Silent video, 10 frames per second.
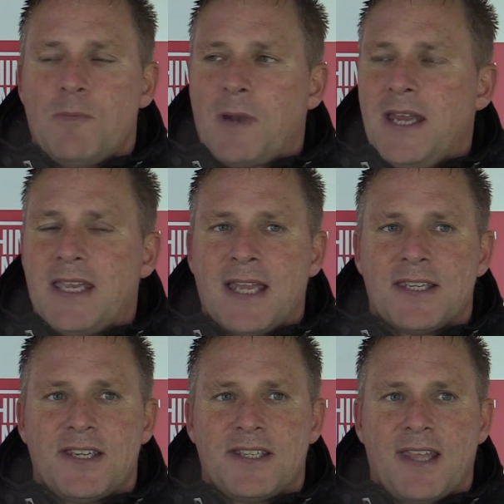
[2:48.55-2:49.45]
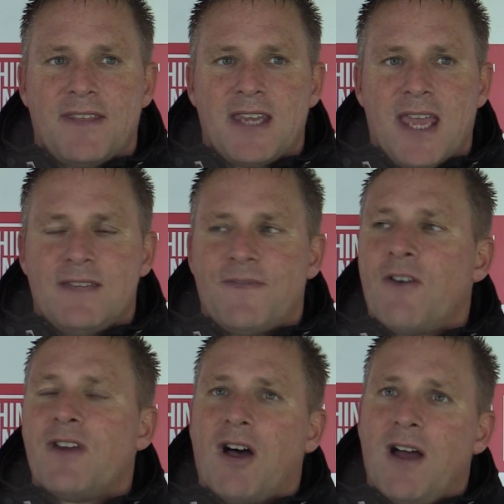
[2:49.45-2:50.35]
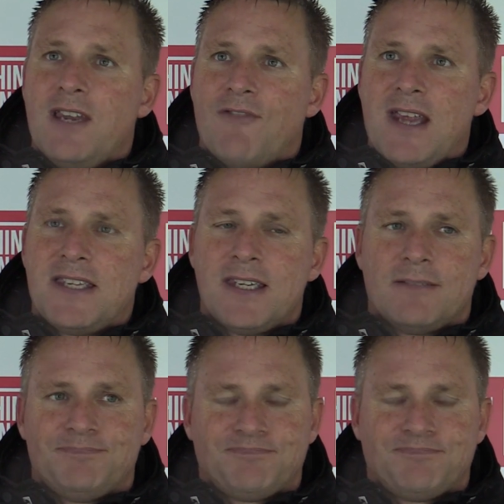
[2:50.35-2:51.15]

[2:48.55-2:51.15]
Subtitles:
who played against us the other day. He's very highly rated,